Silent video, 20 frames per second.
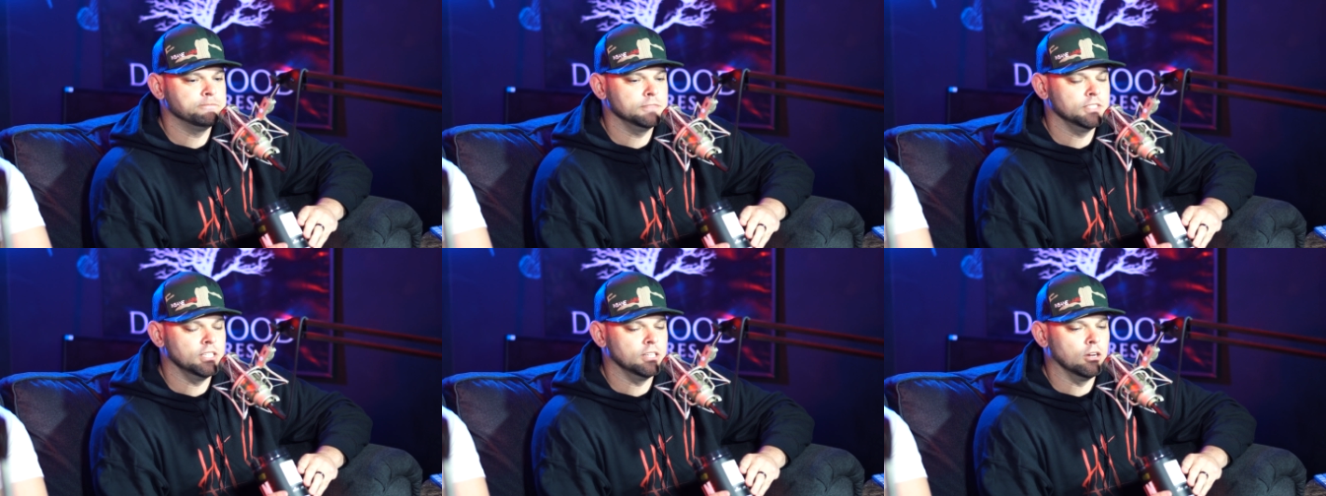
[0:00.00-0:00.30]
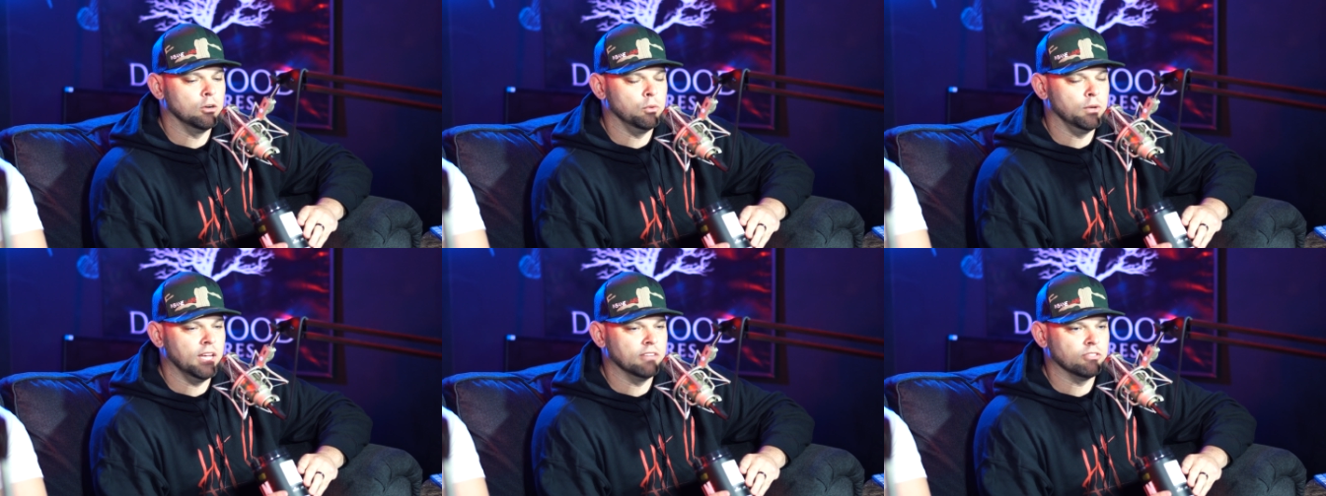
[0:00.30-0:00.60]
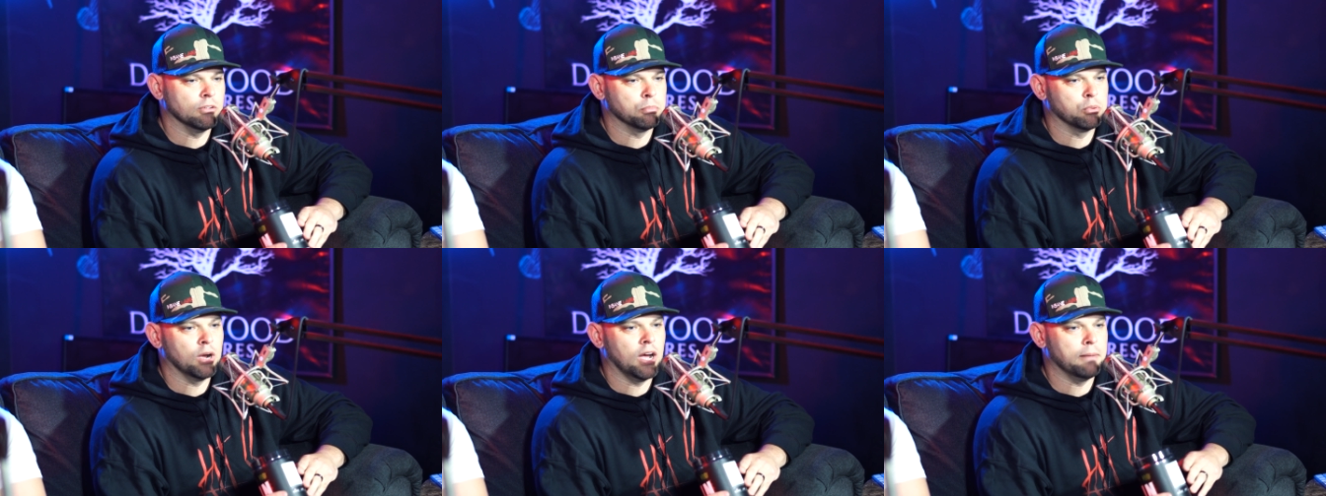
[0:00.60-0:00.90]
you know, we have
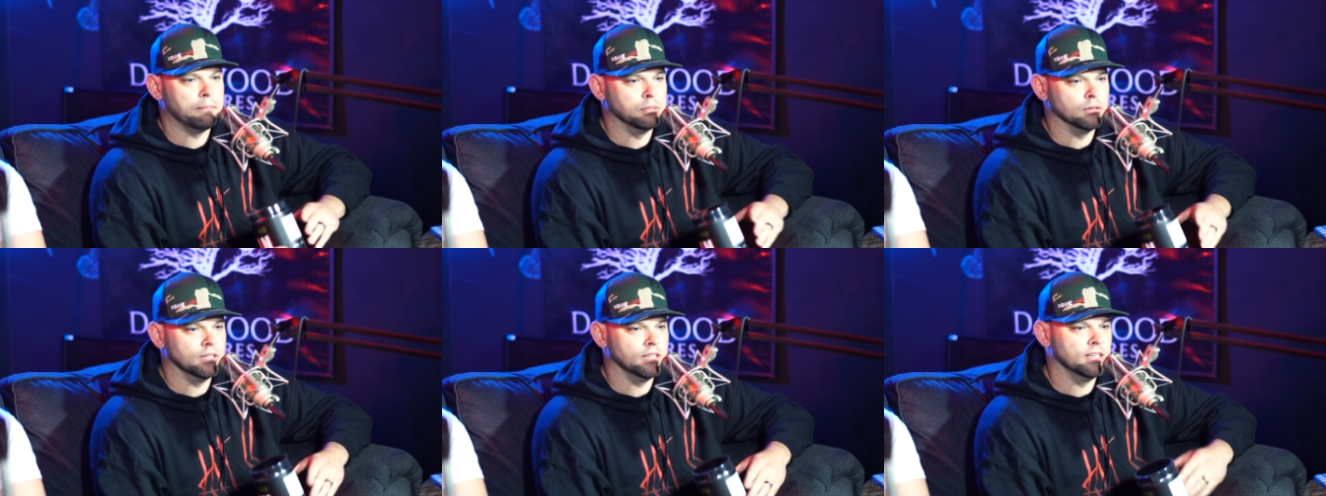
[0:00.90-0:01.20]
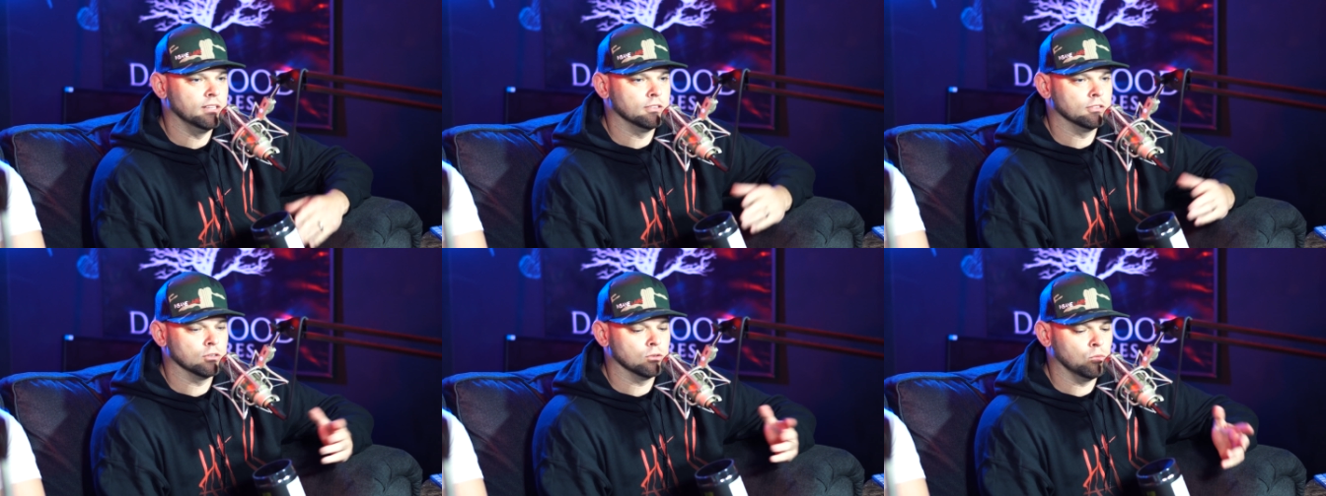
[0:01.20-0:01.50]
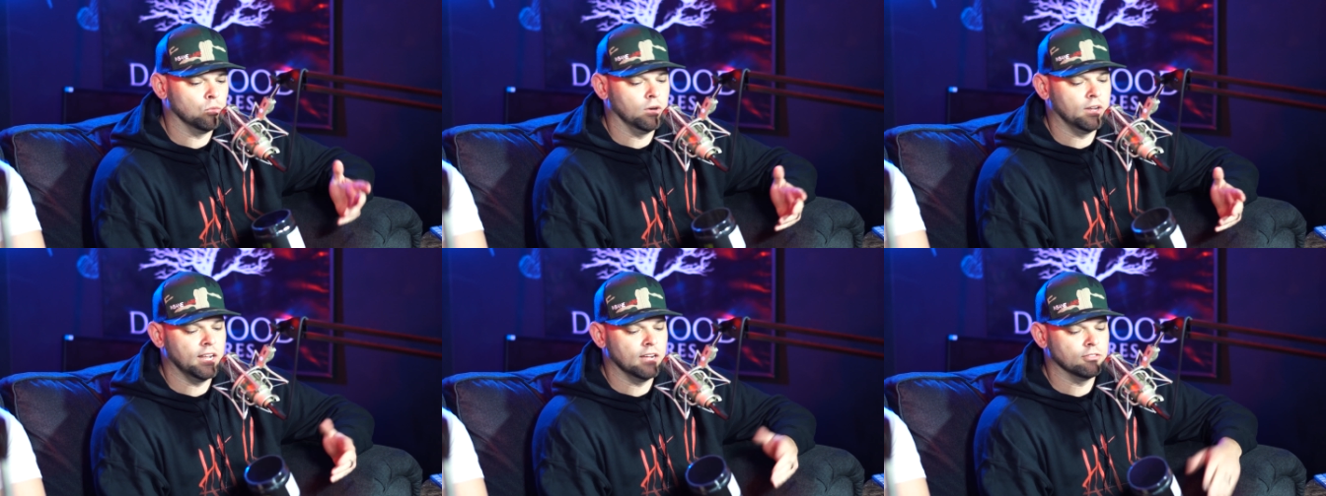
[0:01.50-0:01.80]
a prop blend or
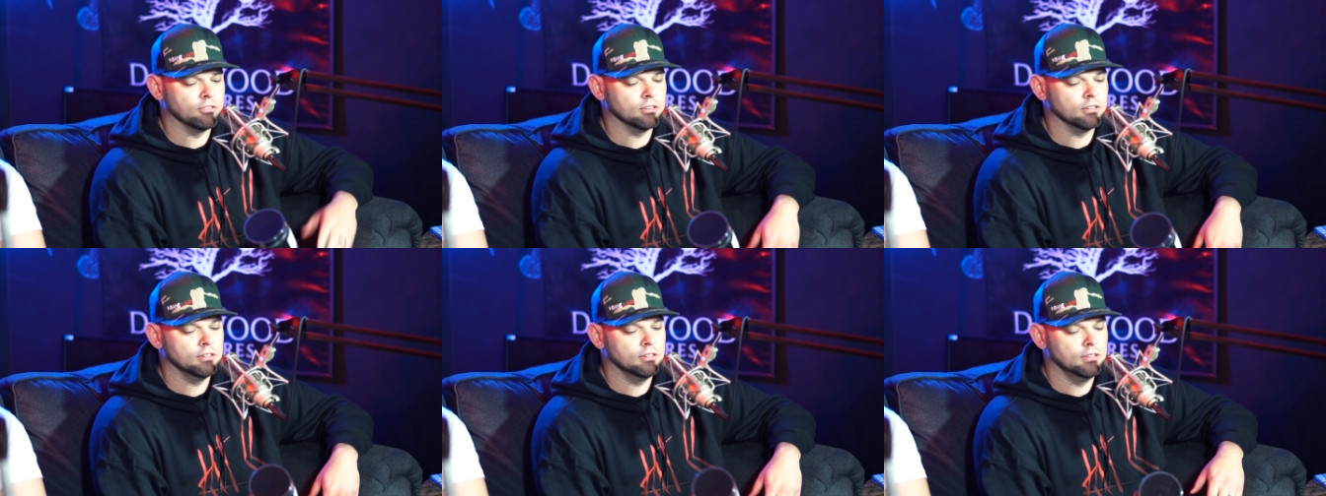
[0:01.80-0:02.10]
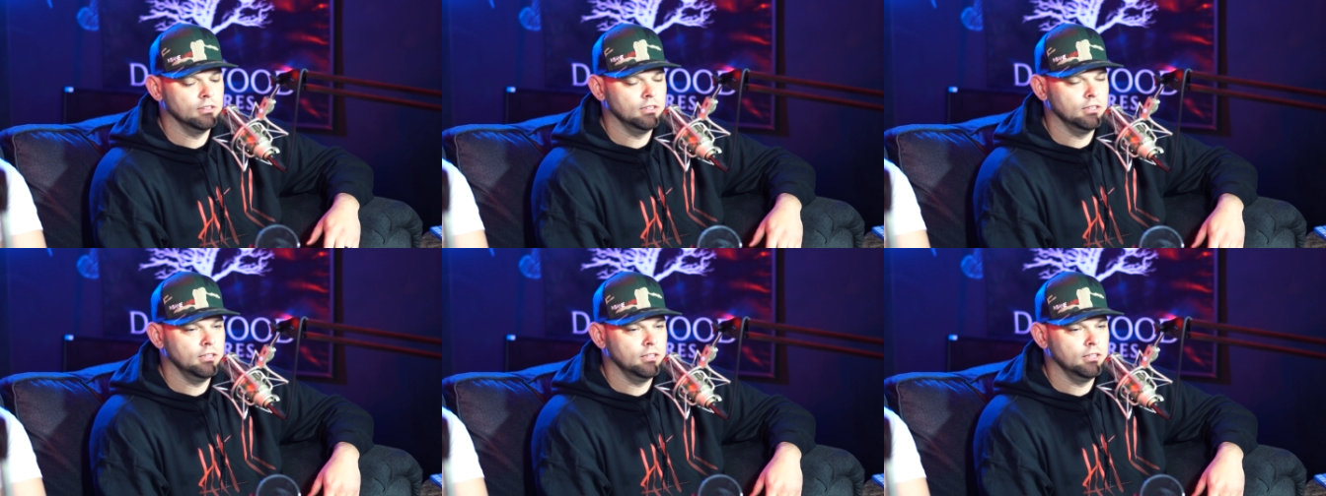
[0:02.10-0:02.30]
whatever,